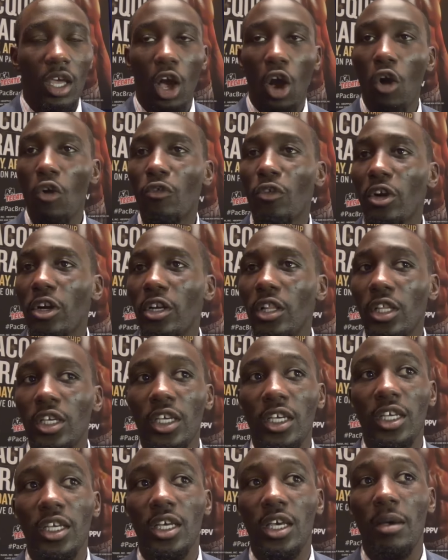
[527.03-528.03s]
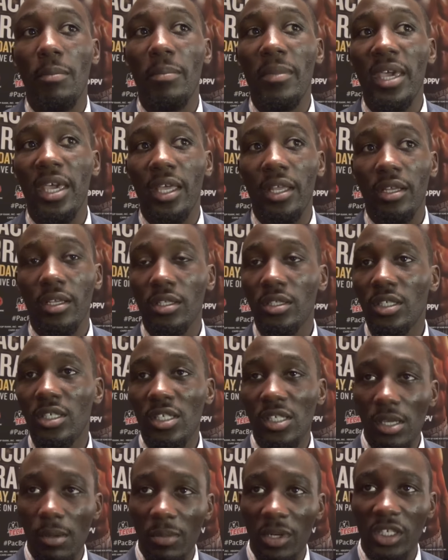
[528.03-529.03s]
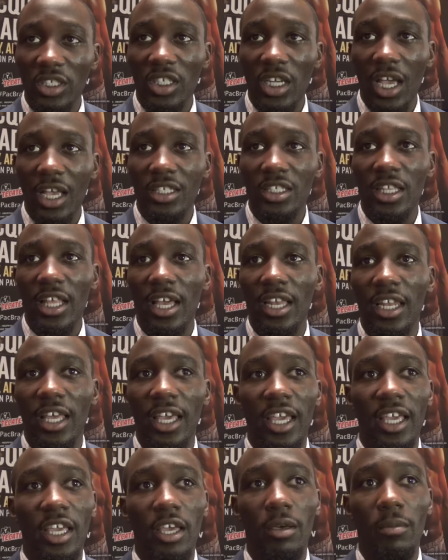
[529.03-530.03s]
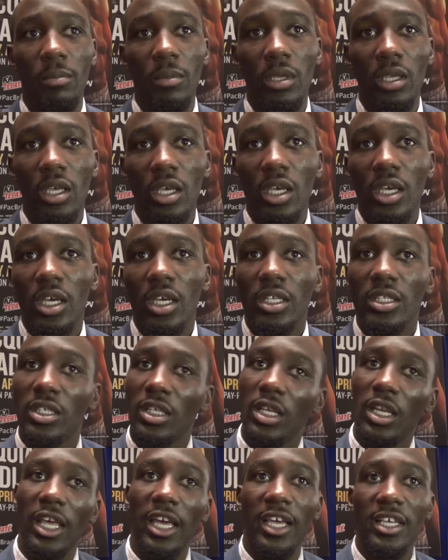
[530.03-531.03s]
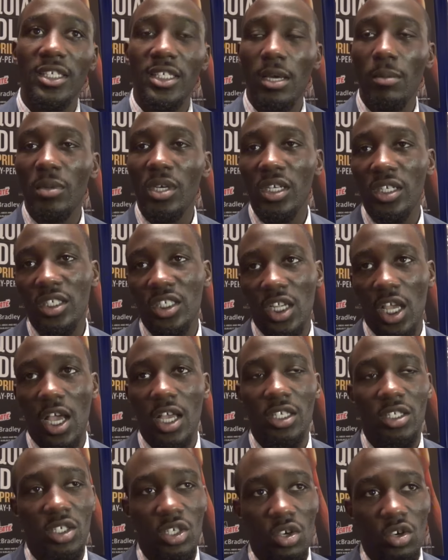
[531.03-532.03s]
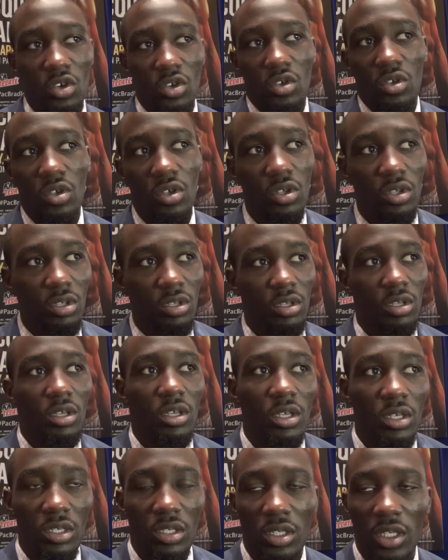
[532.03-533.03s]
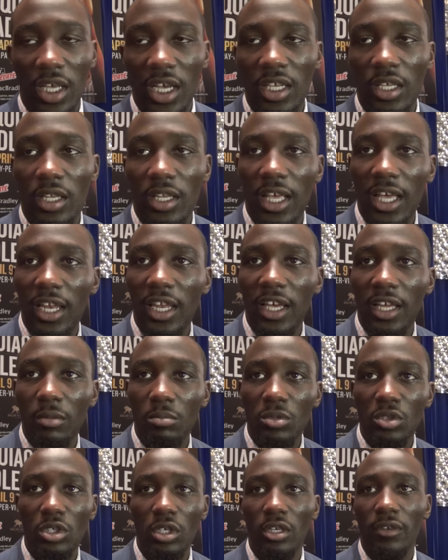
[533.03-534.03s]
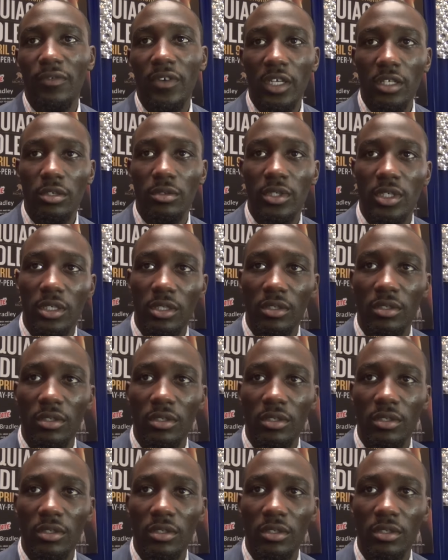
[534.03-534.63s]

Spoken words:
overly commit to some of the shots that led him to land some of his shots. So that led him to the victory.